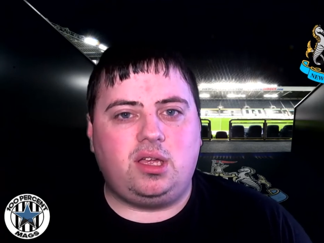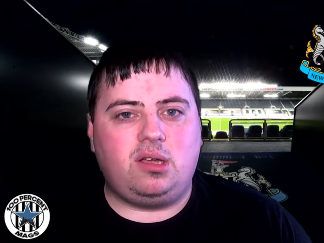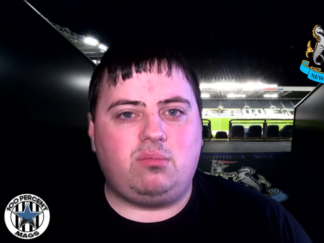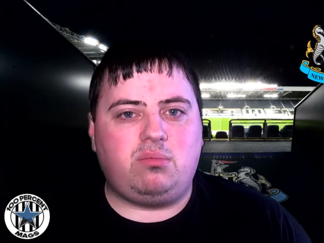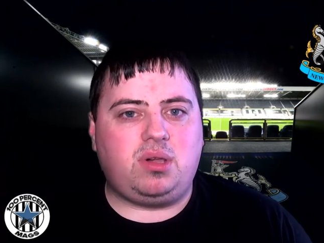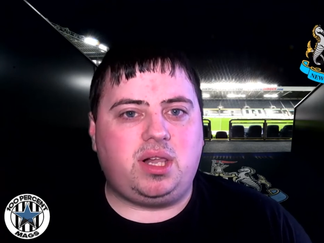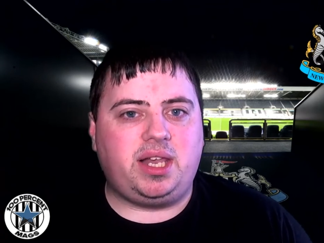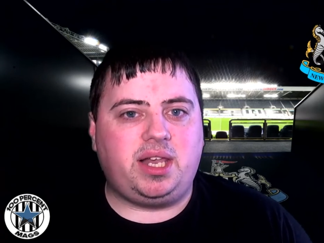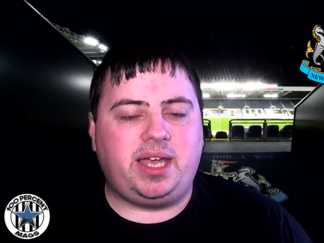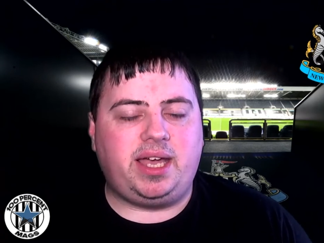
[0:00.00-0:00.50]

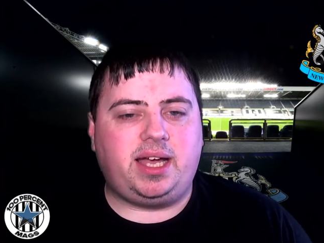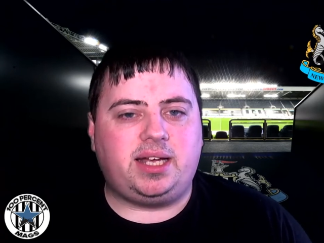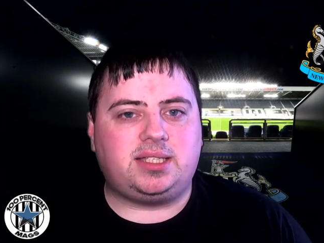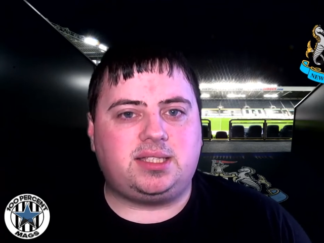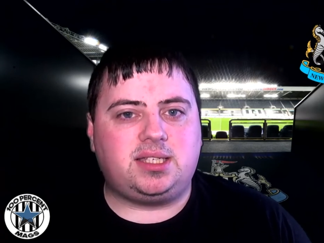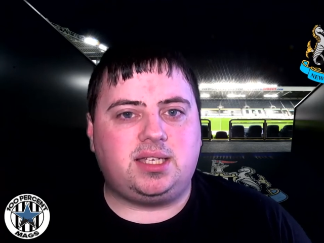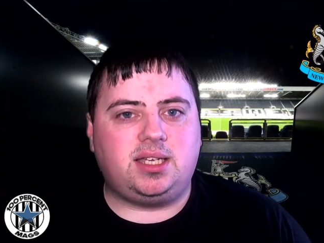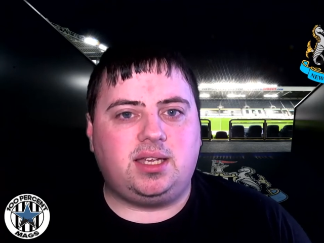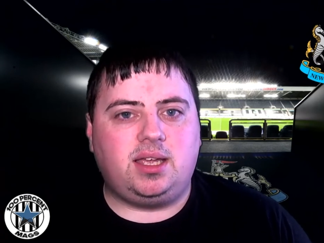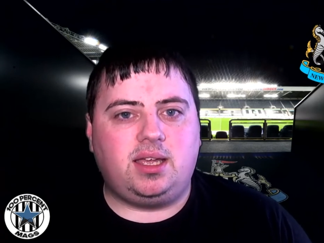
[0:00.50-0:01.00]

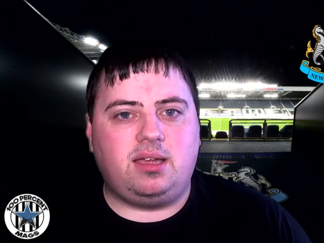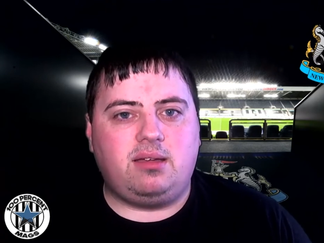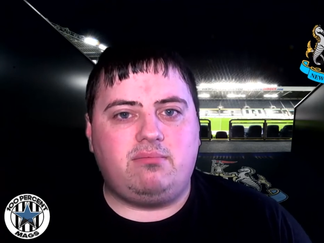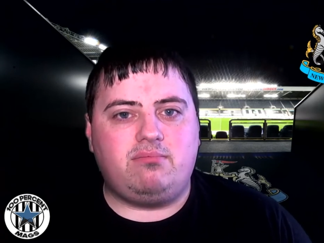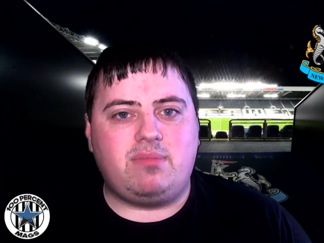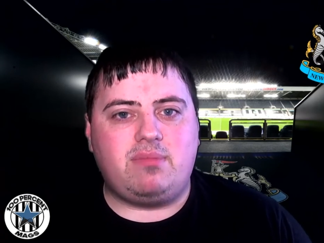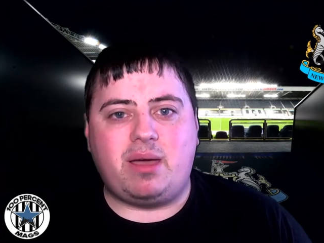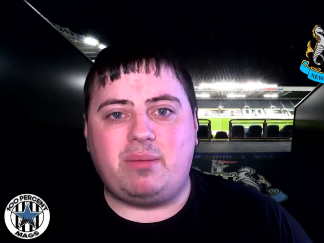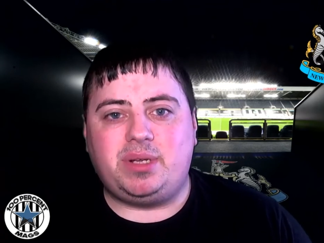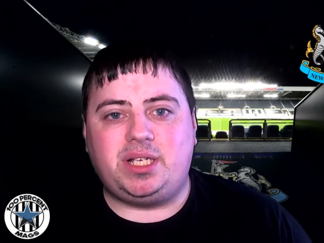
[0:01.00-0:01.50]
players
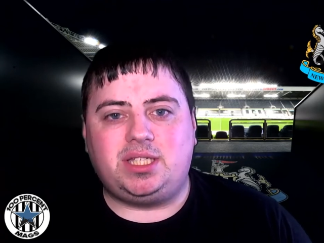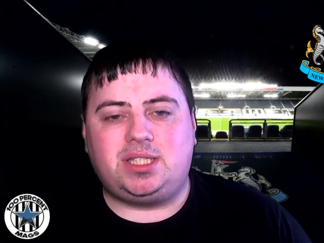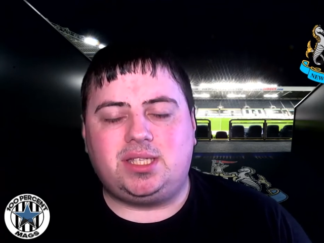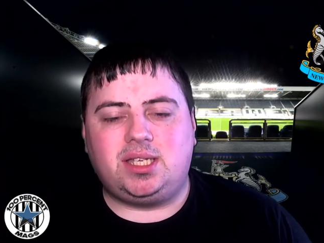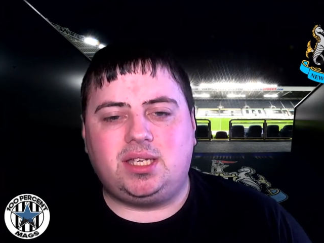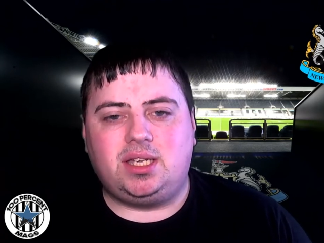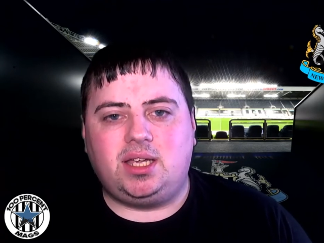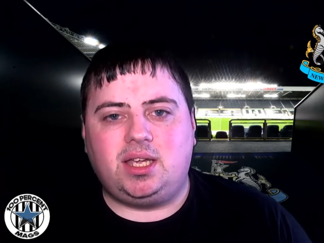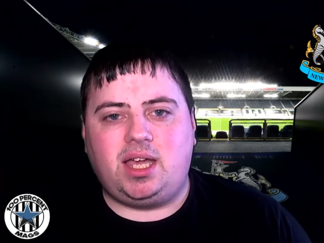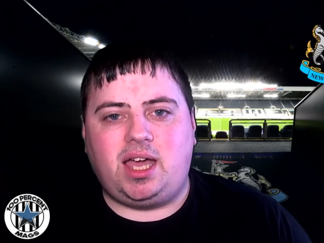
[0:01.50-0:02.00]
maybe
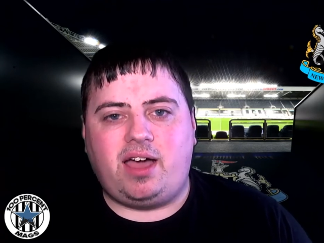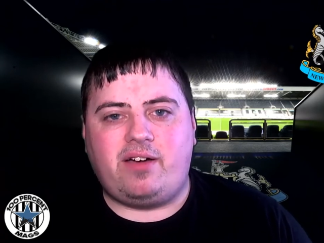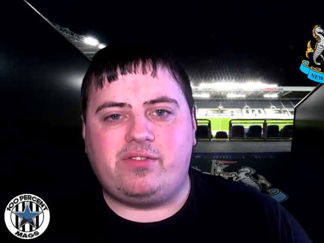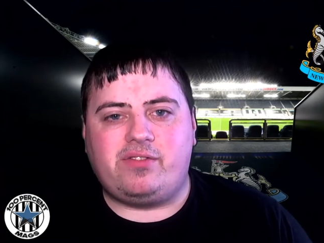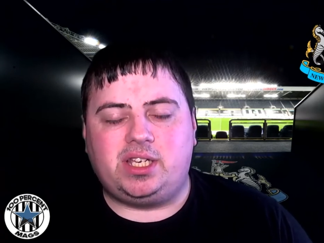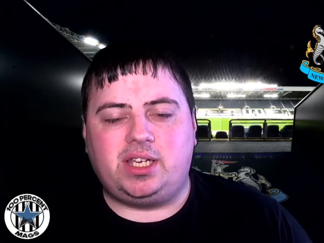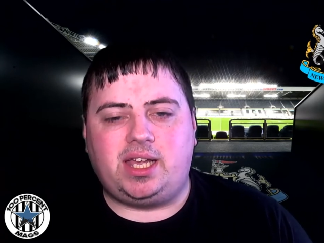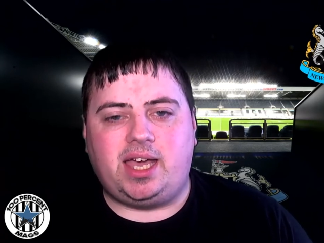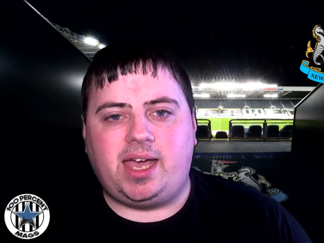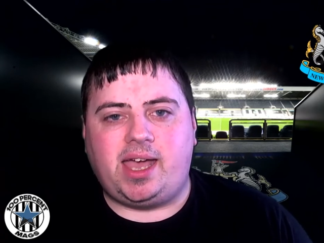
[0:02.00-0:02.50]

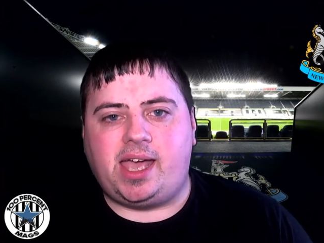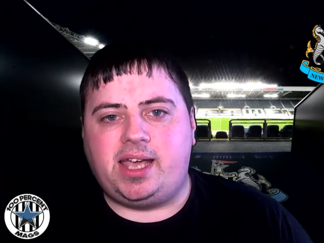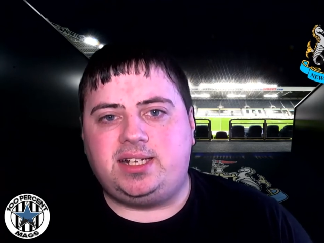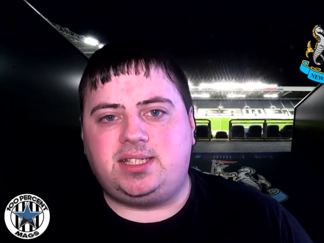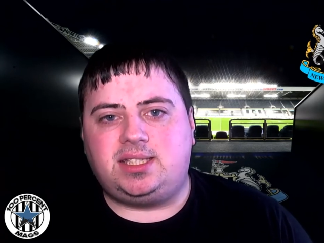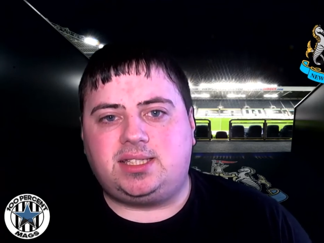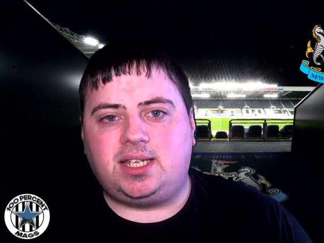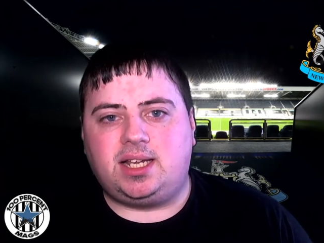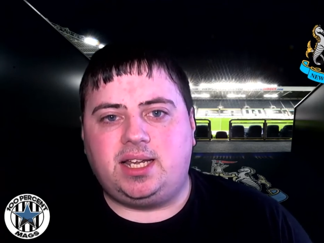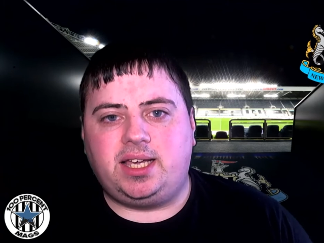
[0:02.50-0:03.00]
having to
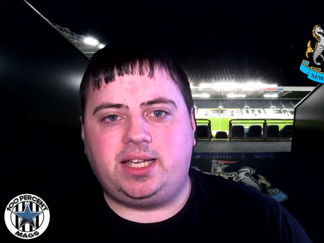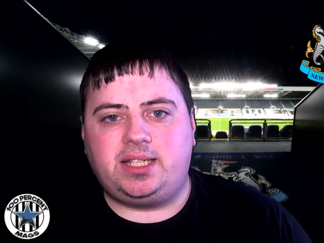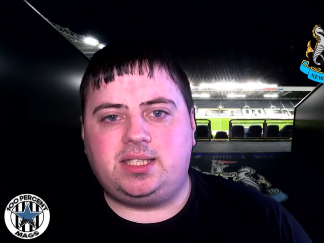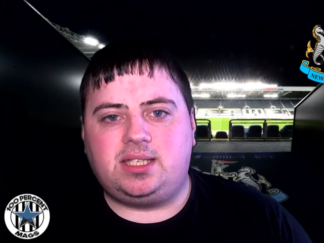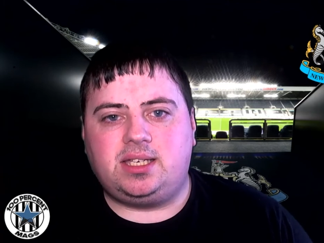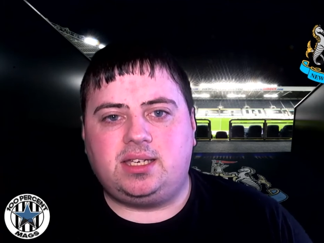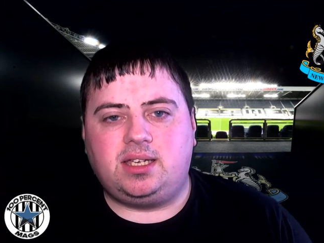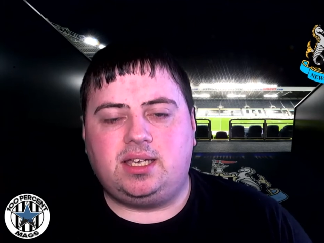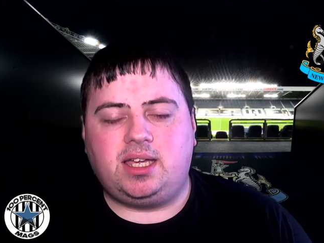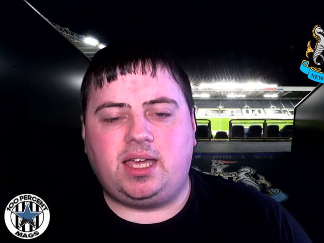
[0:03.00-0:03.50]
isolate,
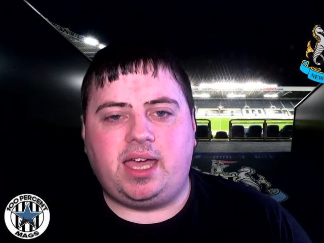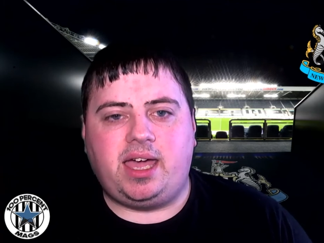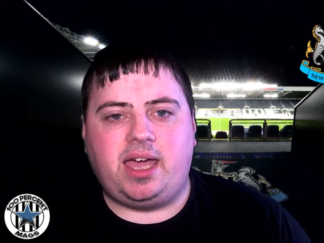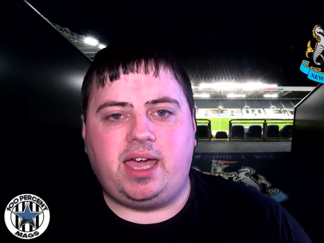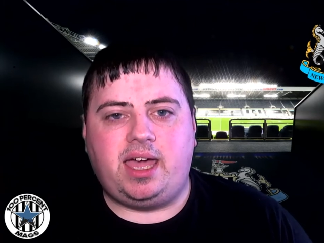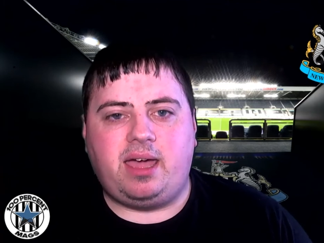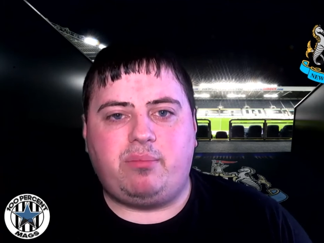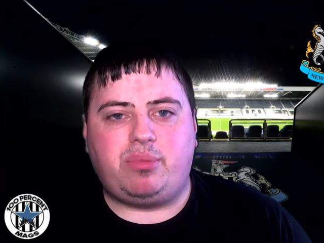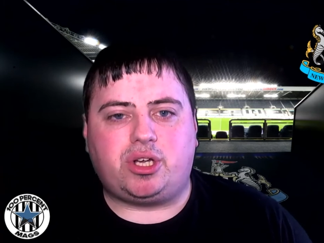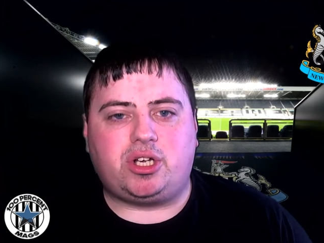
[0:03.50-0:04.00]

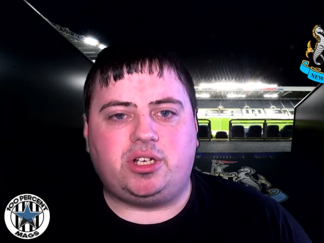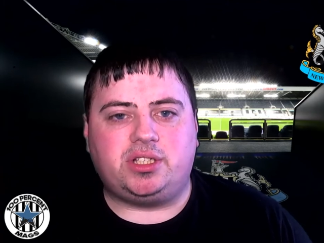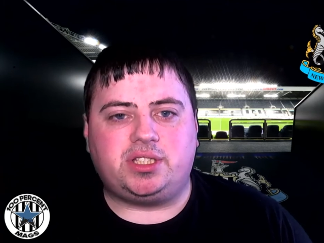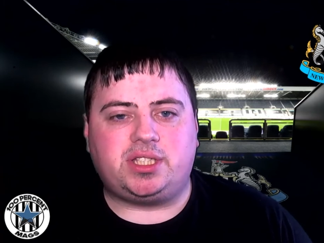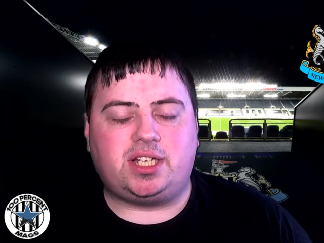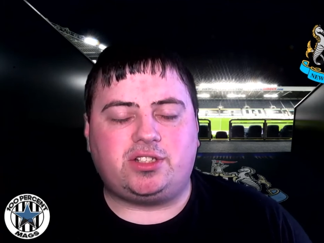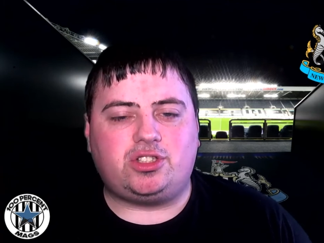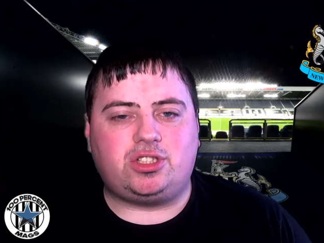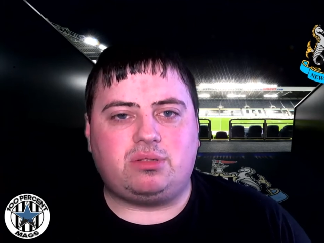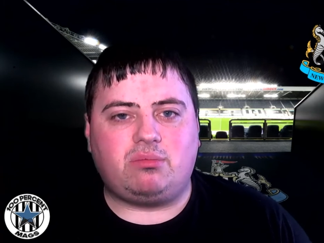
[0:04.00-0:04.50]
because
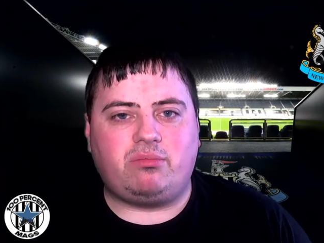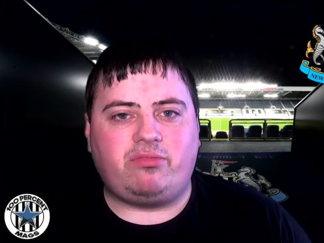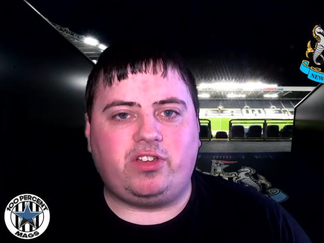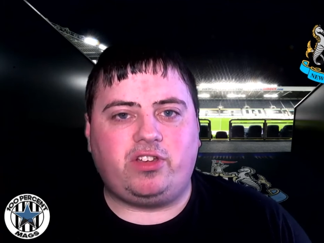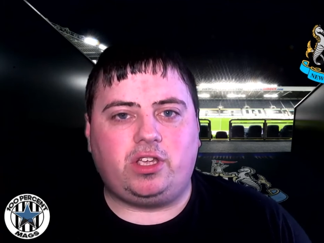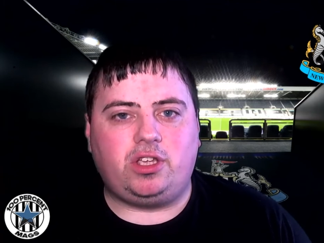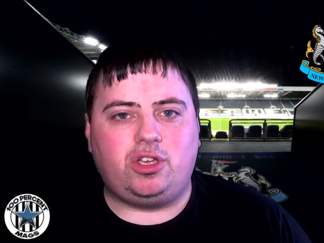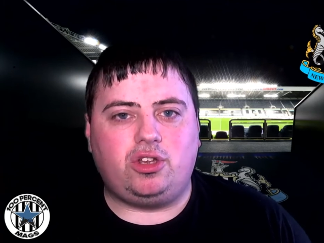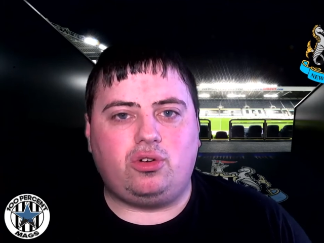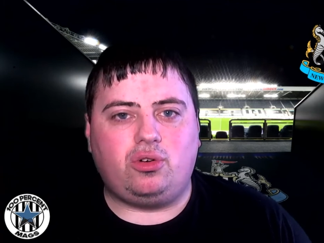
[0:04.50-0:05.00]
that's
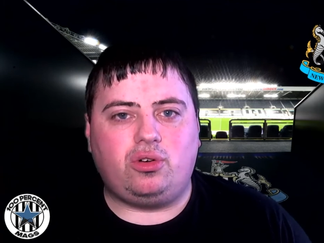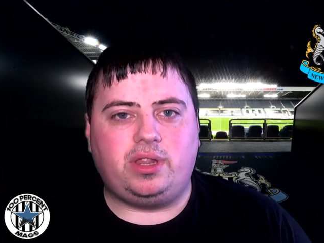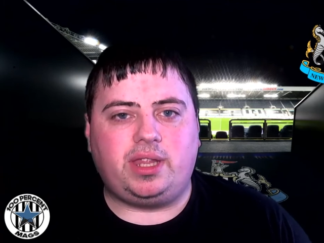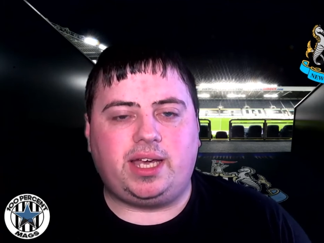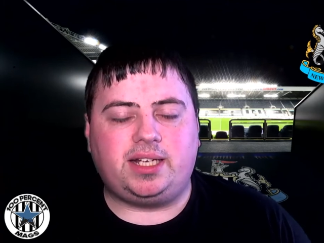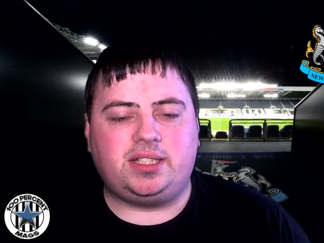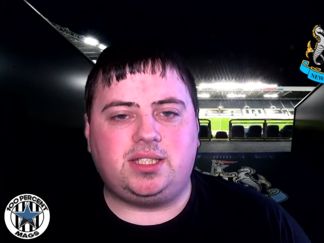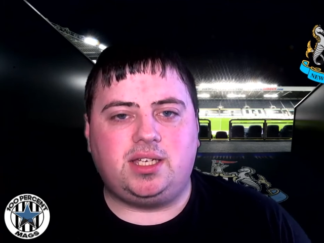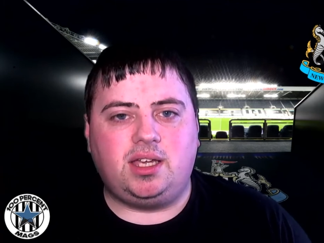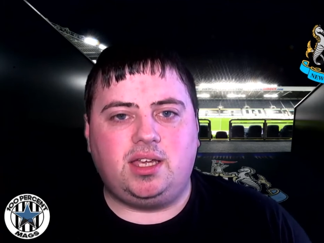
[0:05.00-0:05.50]
something,
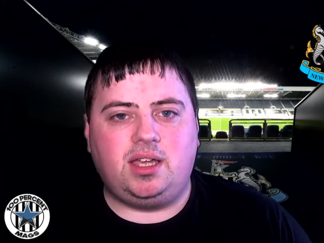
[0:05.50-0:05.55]
that